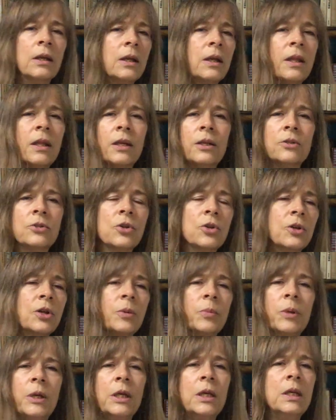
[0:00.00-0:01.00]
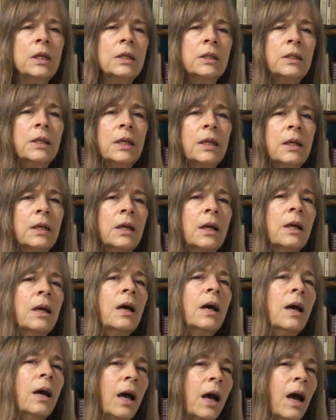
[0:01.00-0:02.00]
and things are going to be easy,
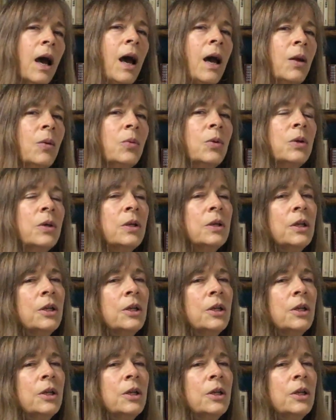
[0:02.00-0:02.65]
I would